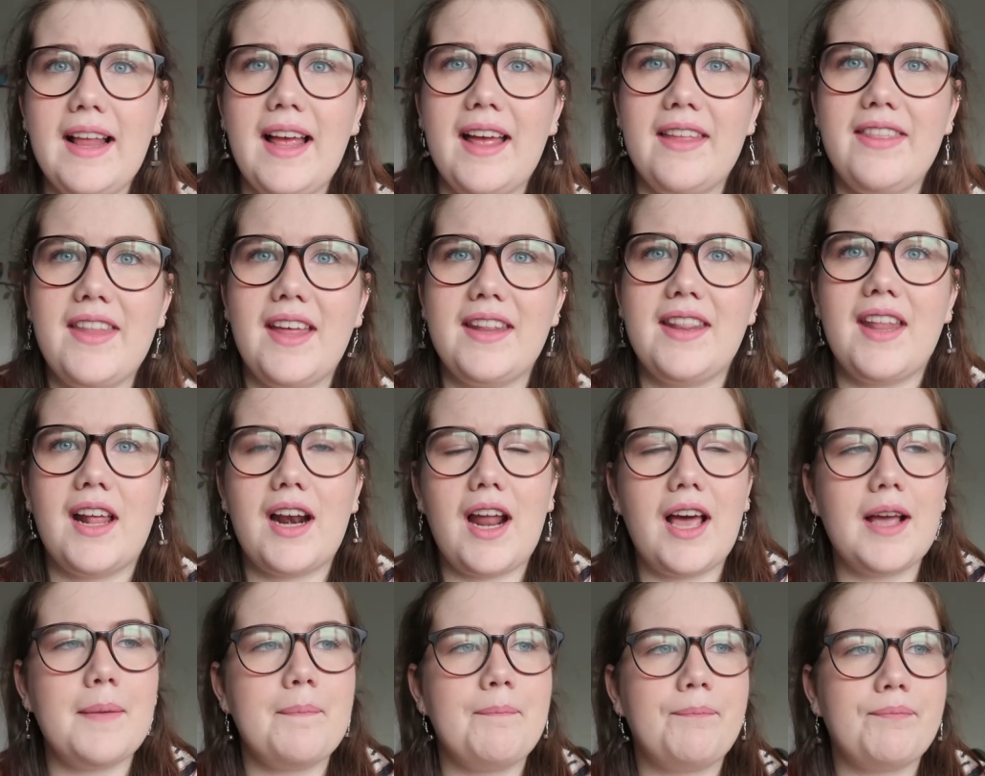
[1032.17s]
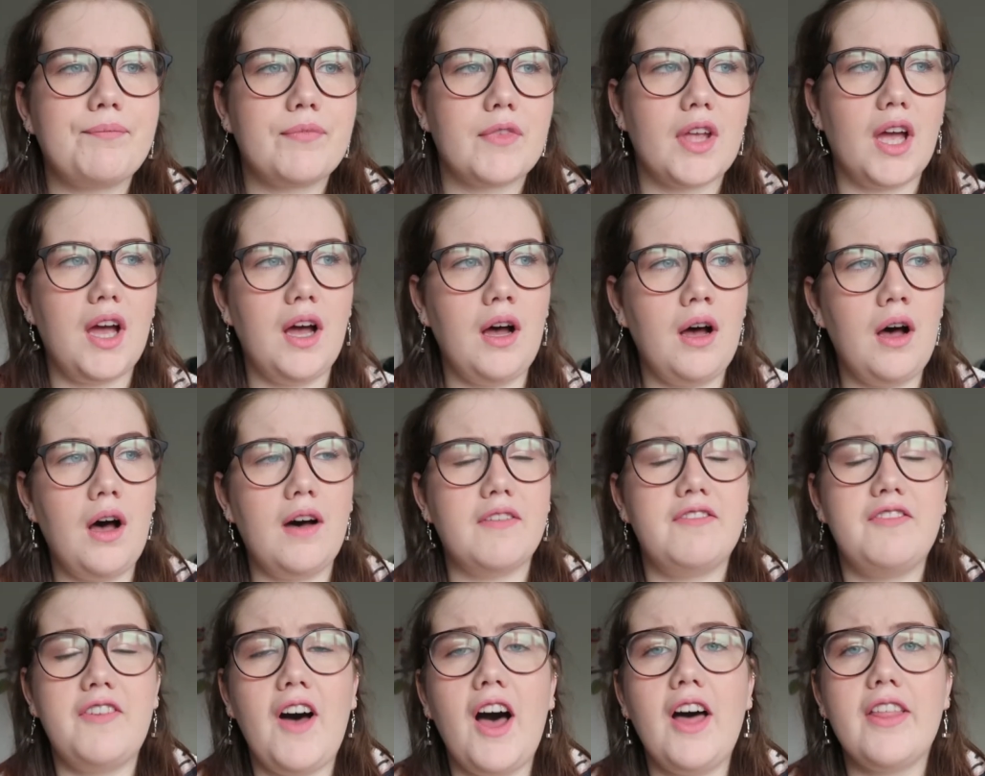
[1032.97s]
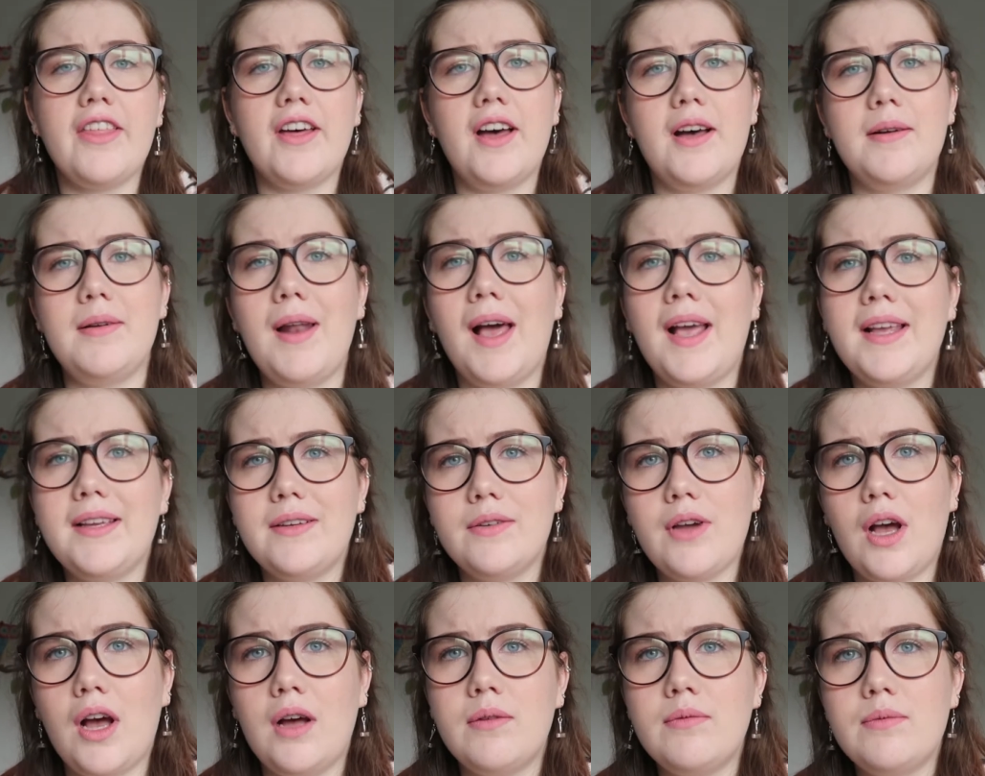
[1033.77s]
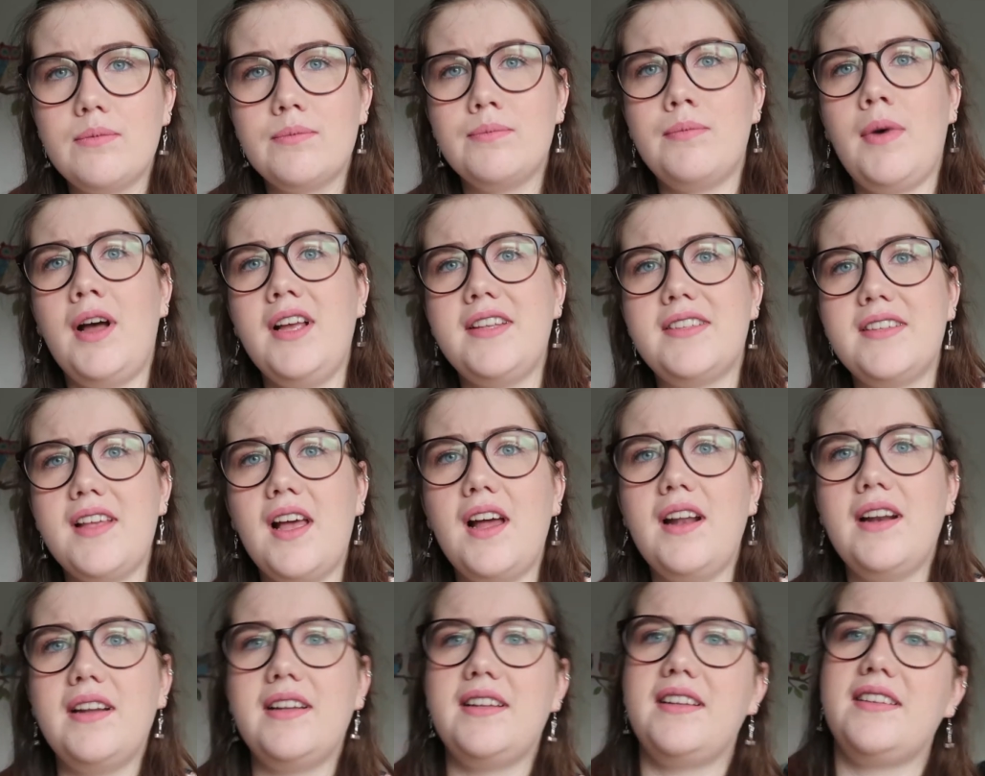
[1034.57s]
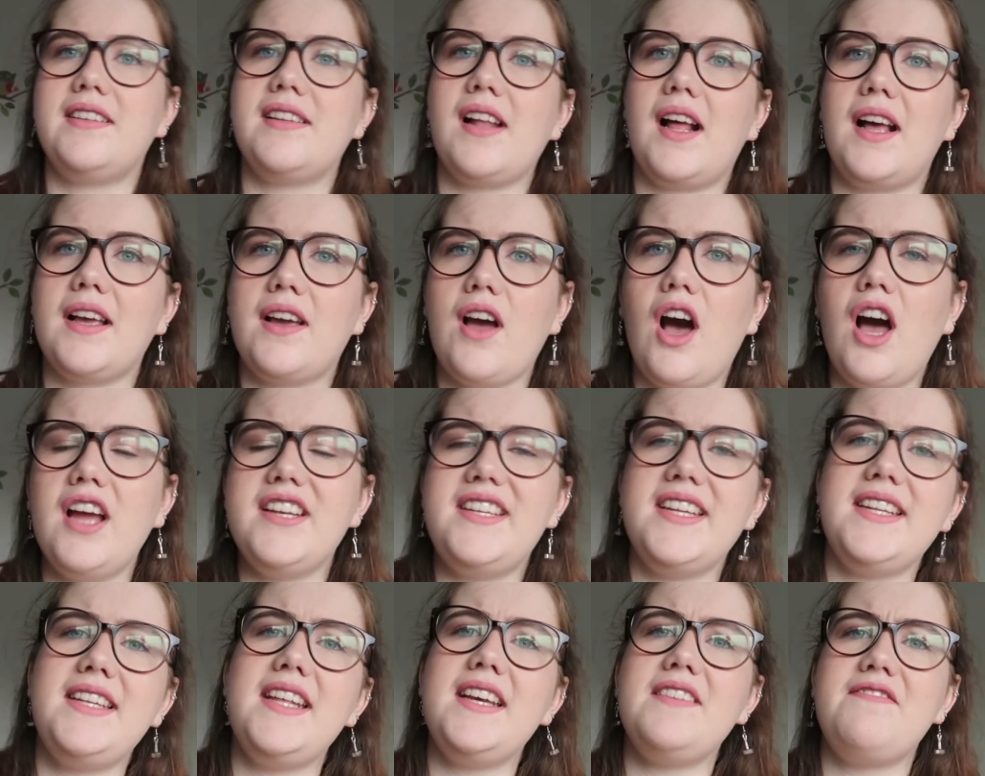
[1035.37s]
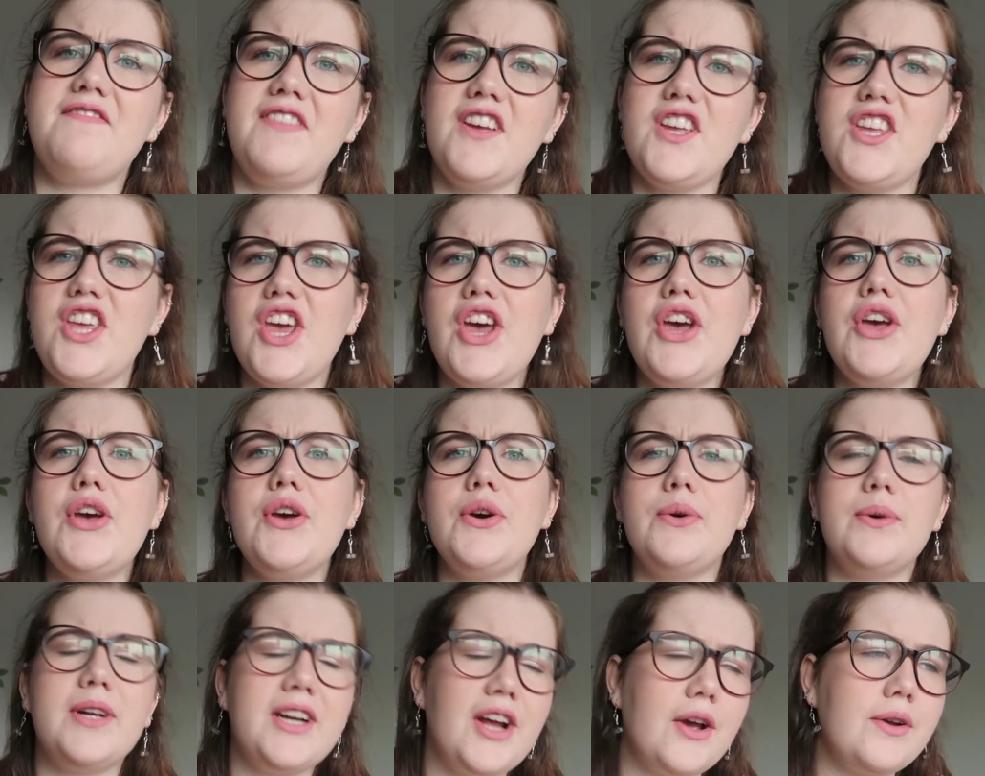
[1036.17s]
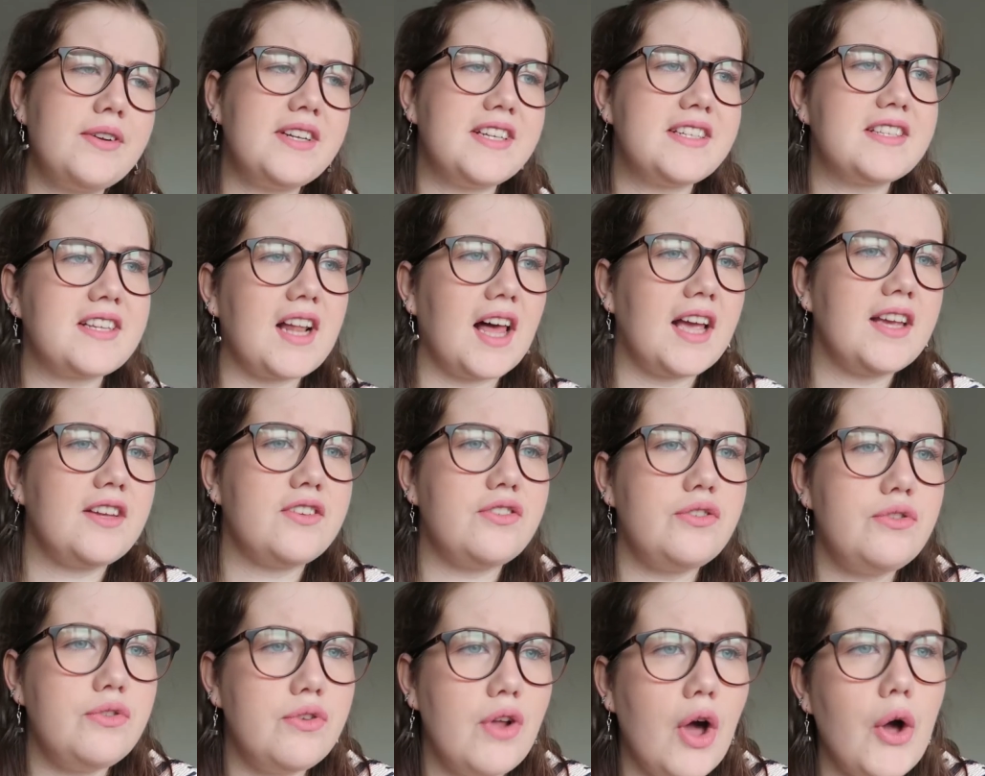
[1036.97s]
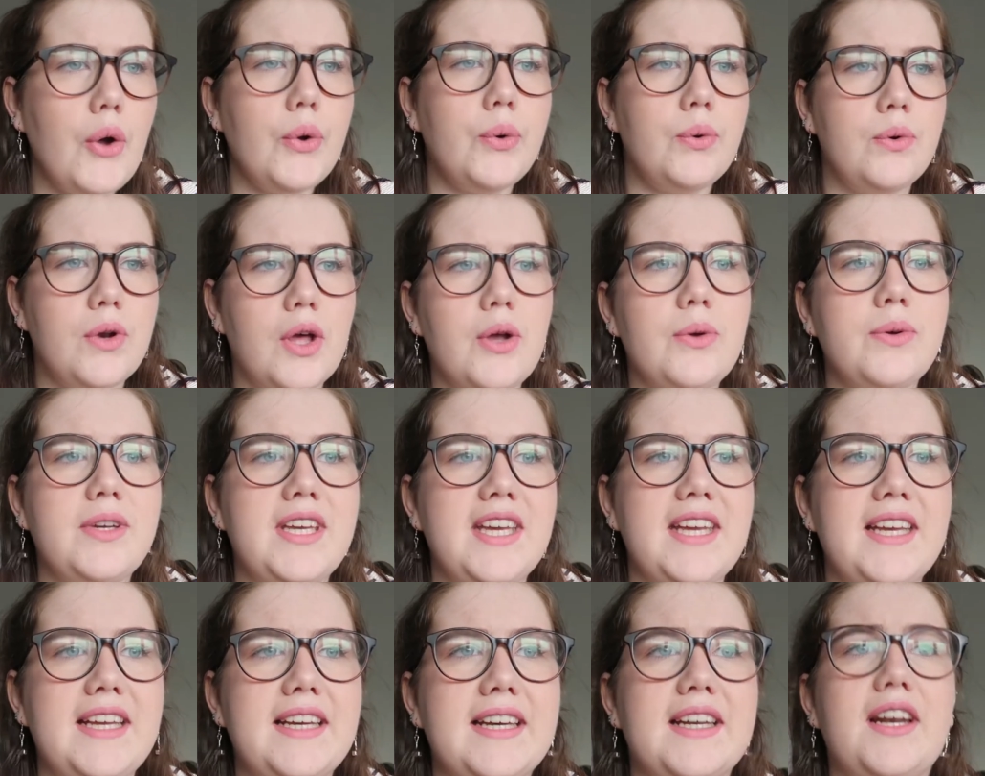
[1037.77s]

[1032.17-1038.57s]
And then they're like, oh father, like, my son, and it's like, I did it for you. And Odin's like, no, Loki.